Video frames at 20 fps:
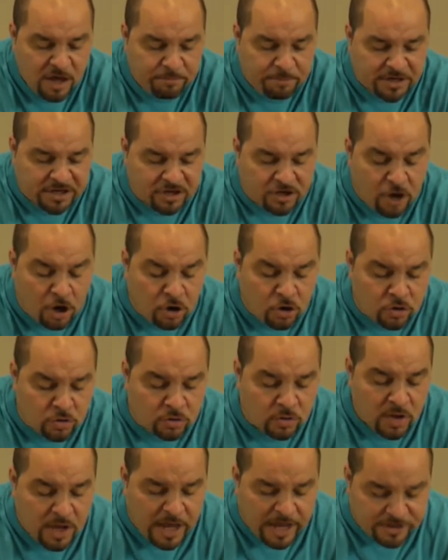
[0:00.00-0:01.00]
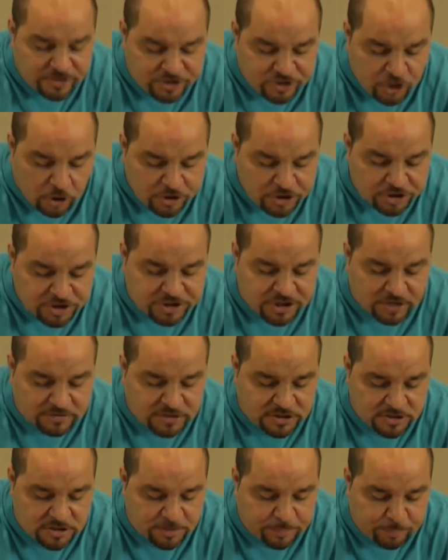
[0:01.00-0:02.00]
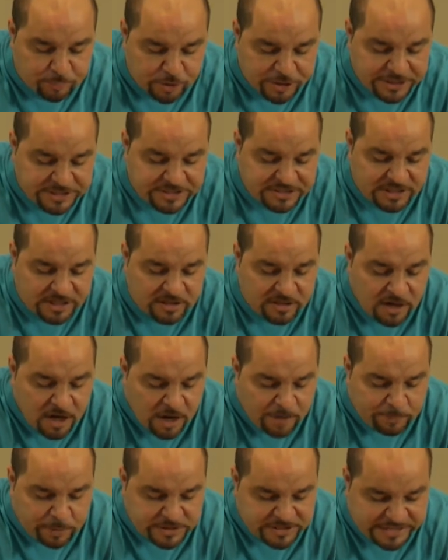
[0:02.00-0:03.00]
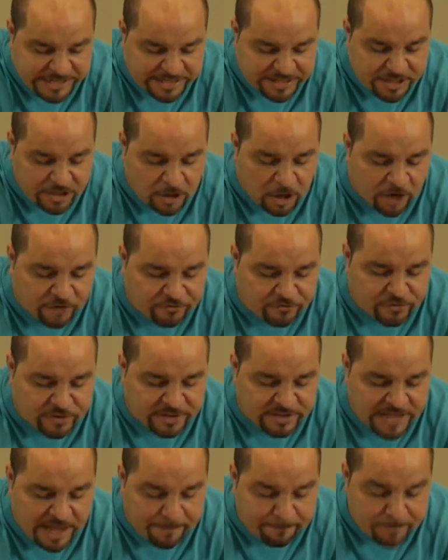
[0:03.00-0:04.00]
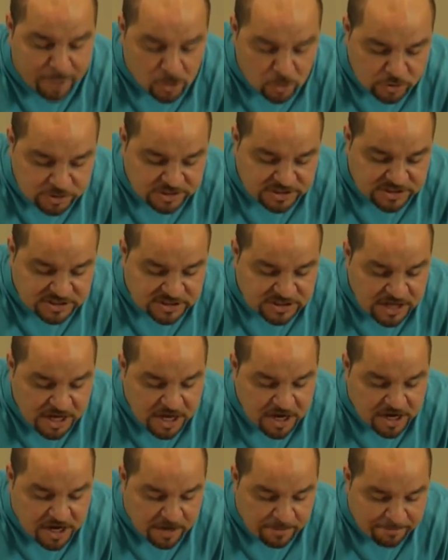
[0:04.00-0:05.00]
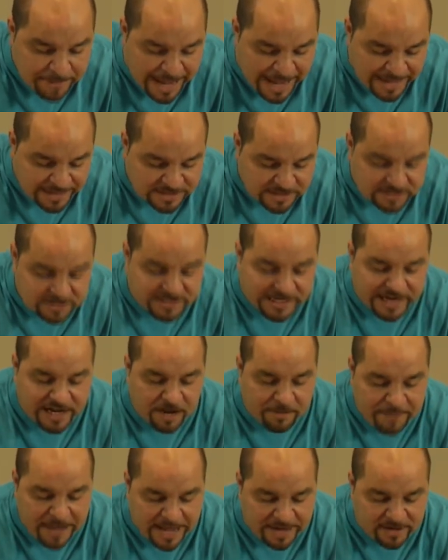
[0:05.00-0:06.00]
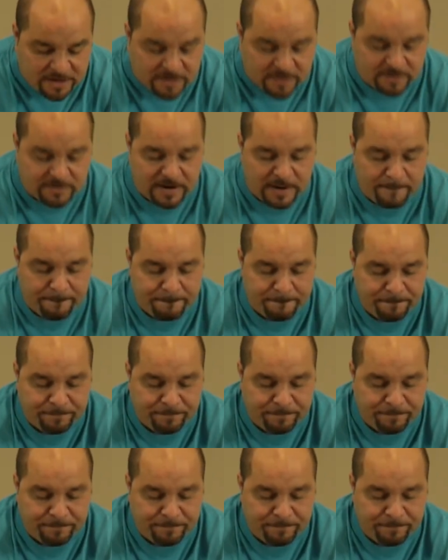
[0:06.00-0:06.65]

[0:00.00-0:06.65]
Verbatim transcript: but go and show yourself to the priest and present the offering that Moses commanded. Say, commanded.